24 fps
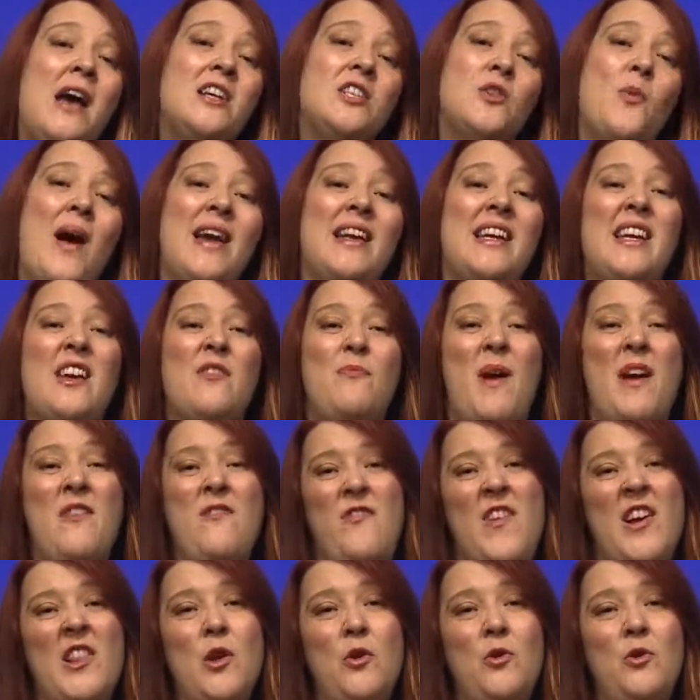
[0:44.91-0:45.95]
so I can give my
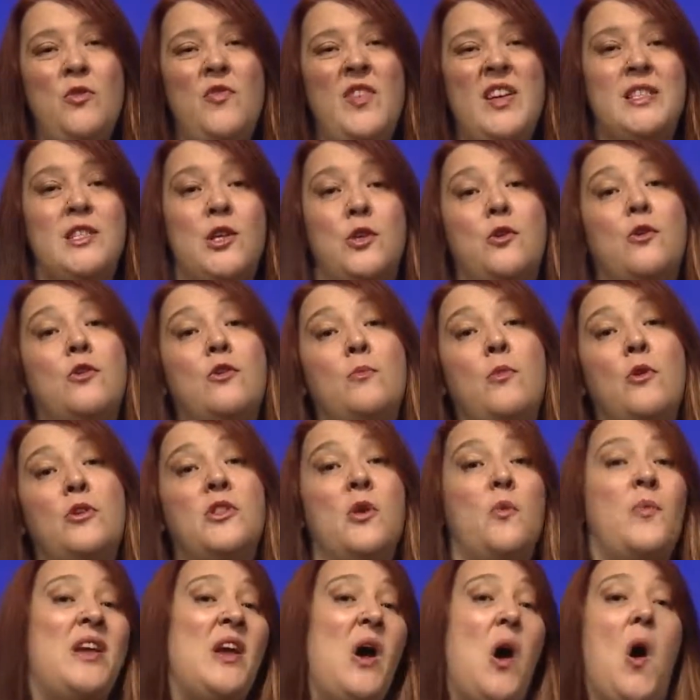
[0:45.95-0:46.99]
fellow Whovians the cookbook
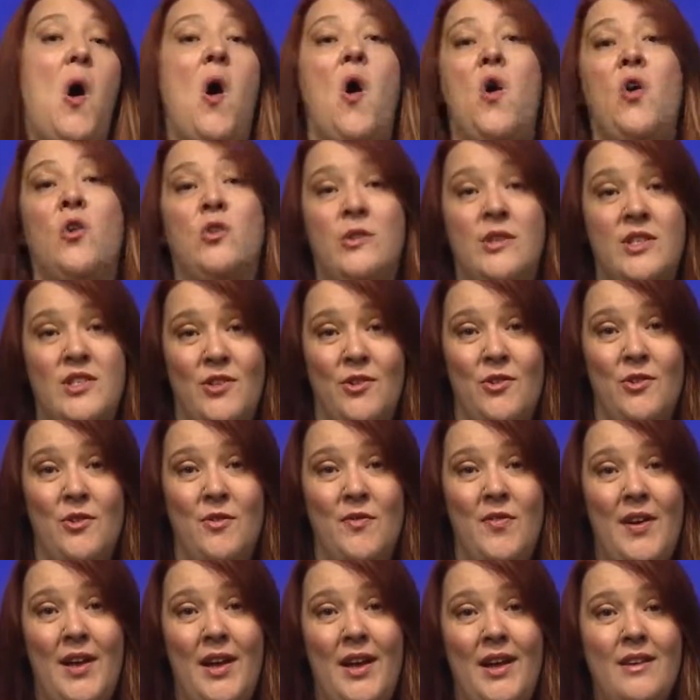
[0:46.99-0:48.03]
that we all
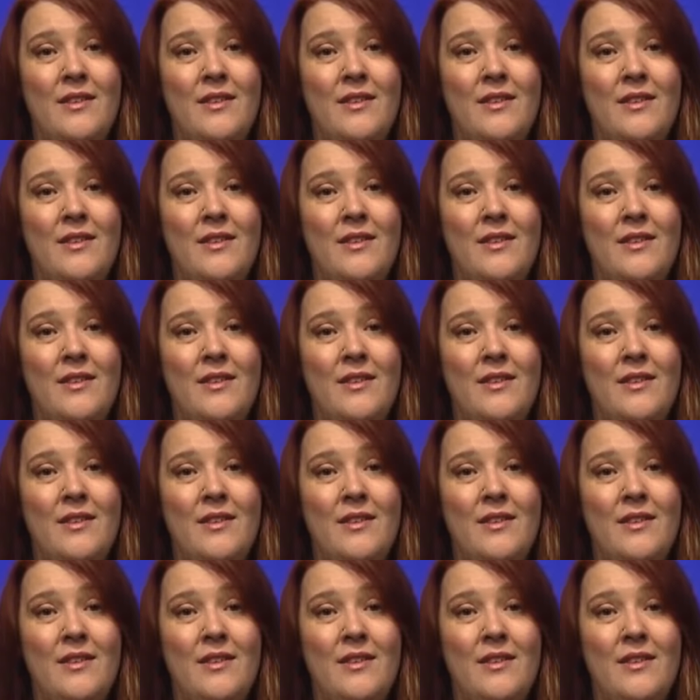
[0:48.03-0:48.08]
deserve.